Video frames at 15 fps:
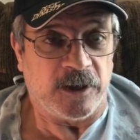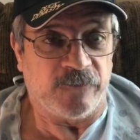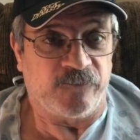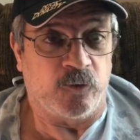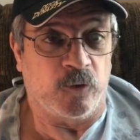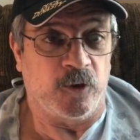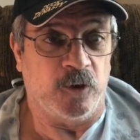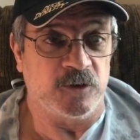
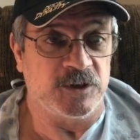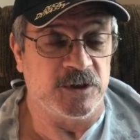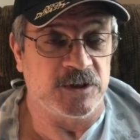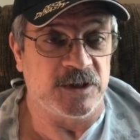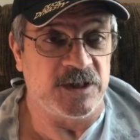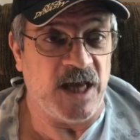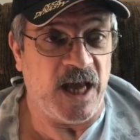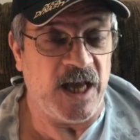four doses
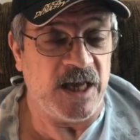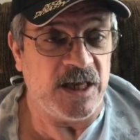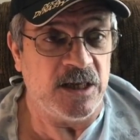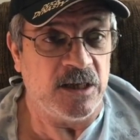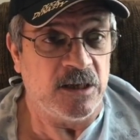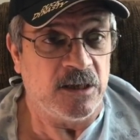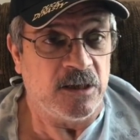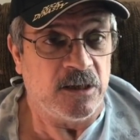a day,
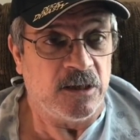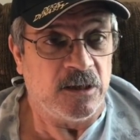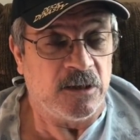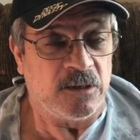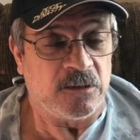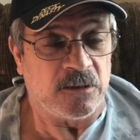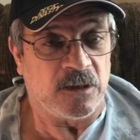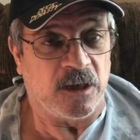
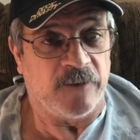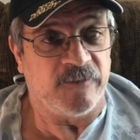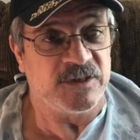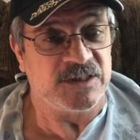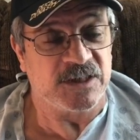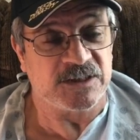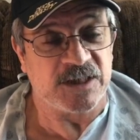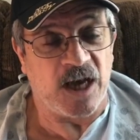uh, every
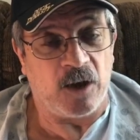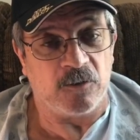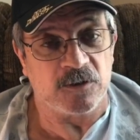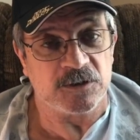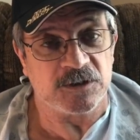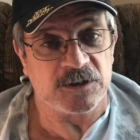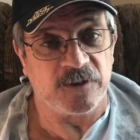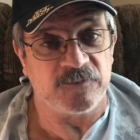six
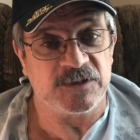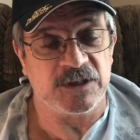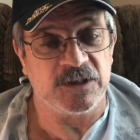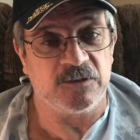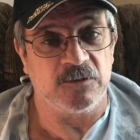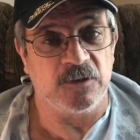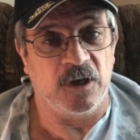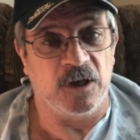hours,
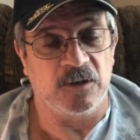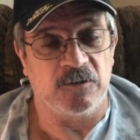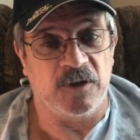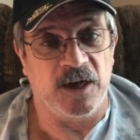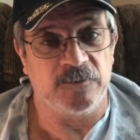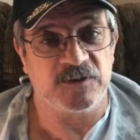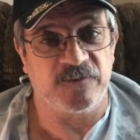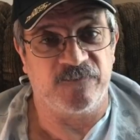17 uh,
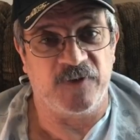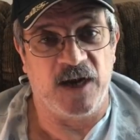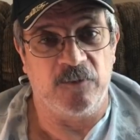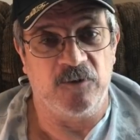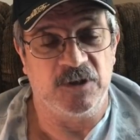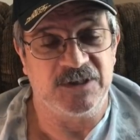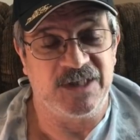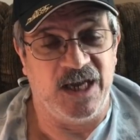grams of
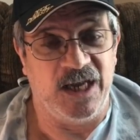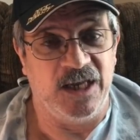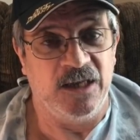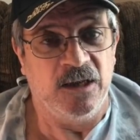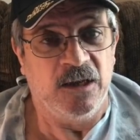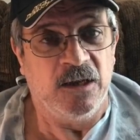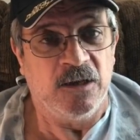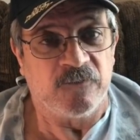fiber a day
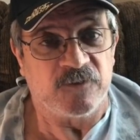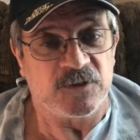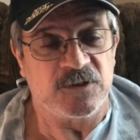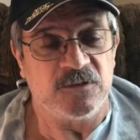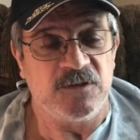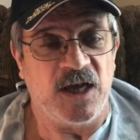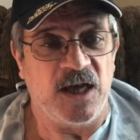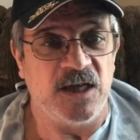for
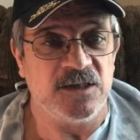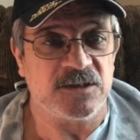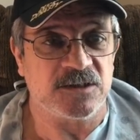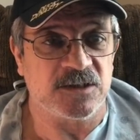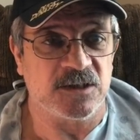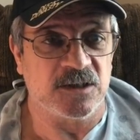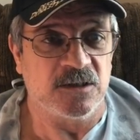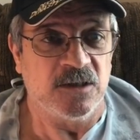two days
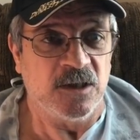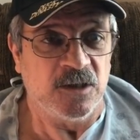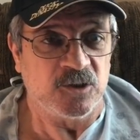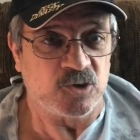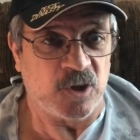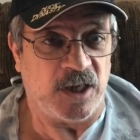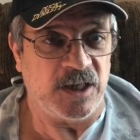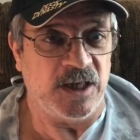to
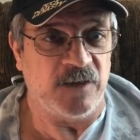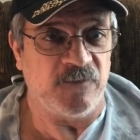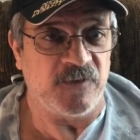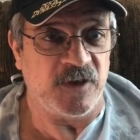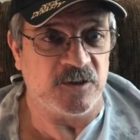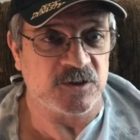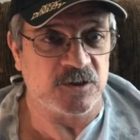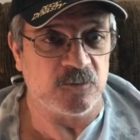try to get
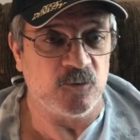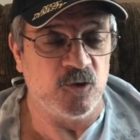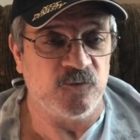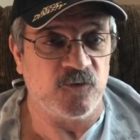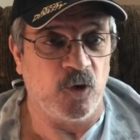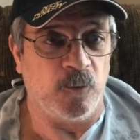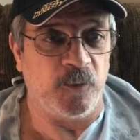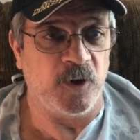everything else to move
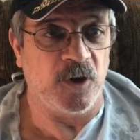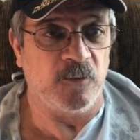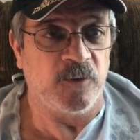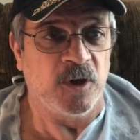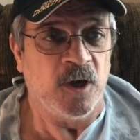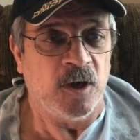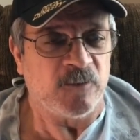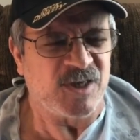to open up.
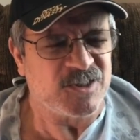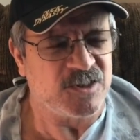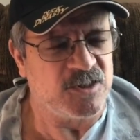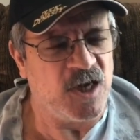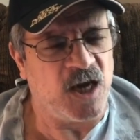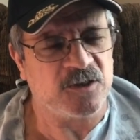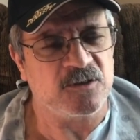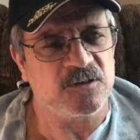Because the
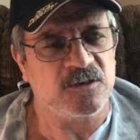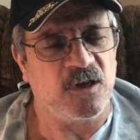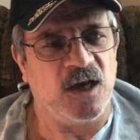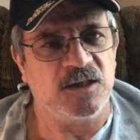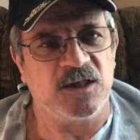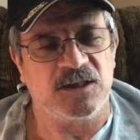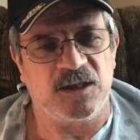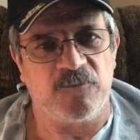doctor
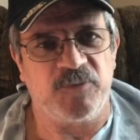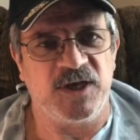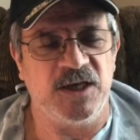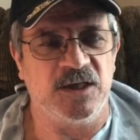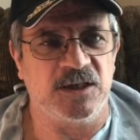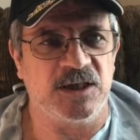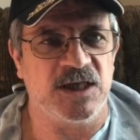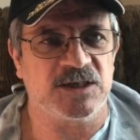thought that the
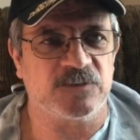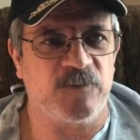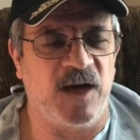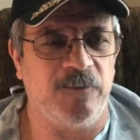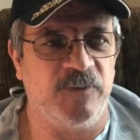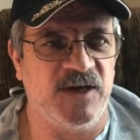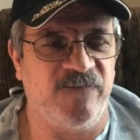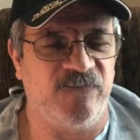PLS
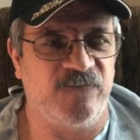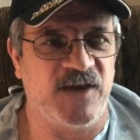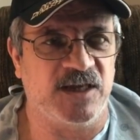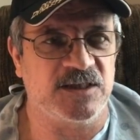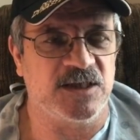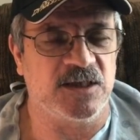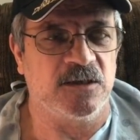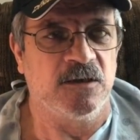might be
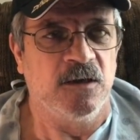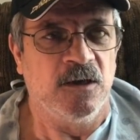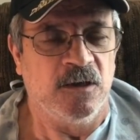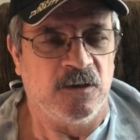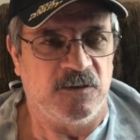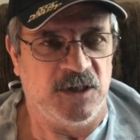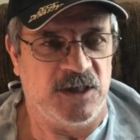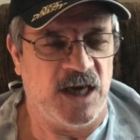affecting
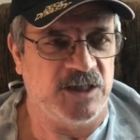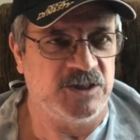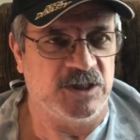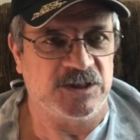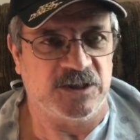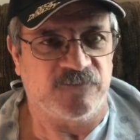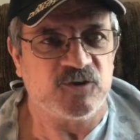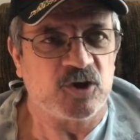the
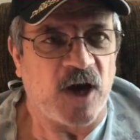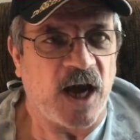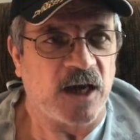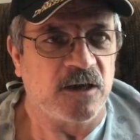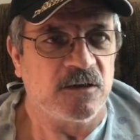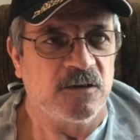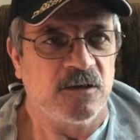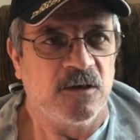digestive
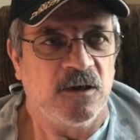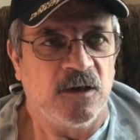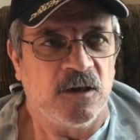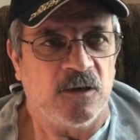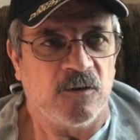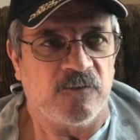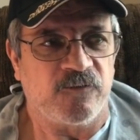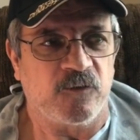tract.
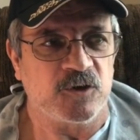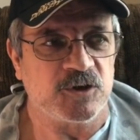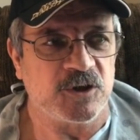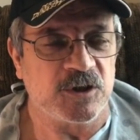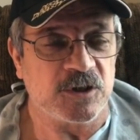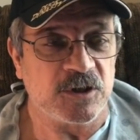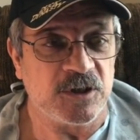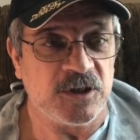
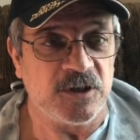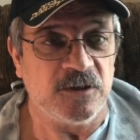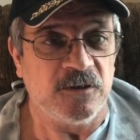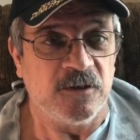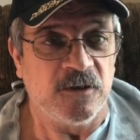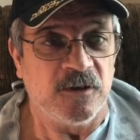Fortunately,